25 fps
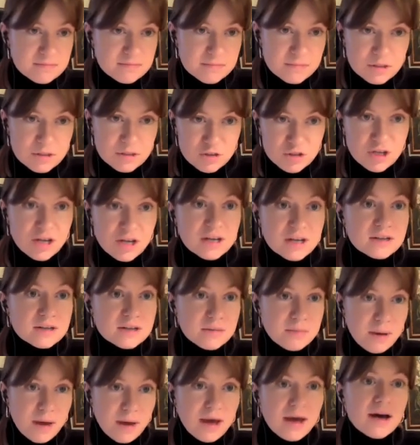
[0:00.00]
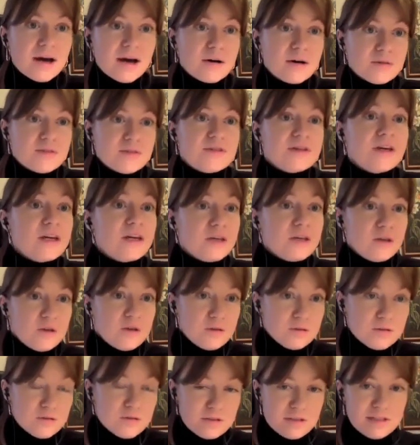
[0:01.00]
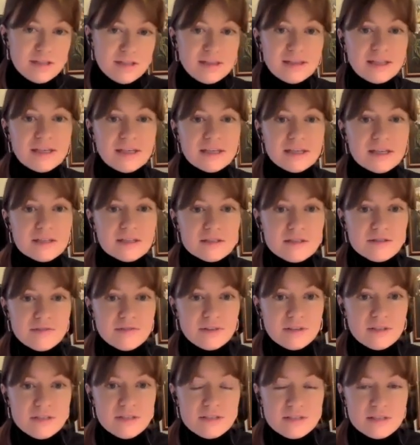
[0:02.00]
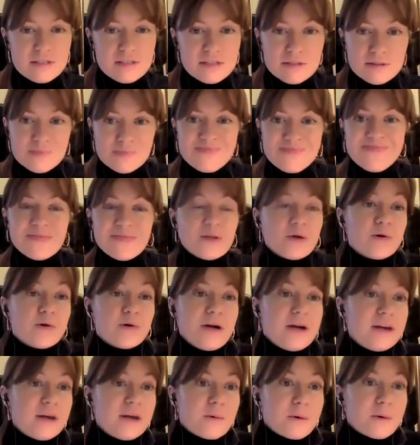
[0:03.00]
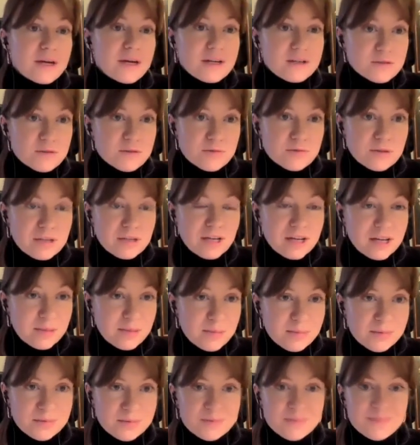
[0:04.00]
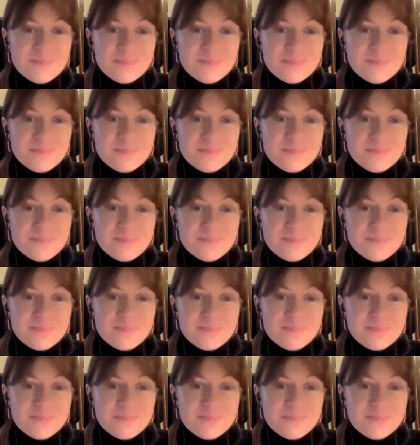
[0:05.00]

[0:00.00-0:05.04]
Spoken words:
check how they use linking devices, or anyone else reliable.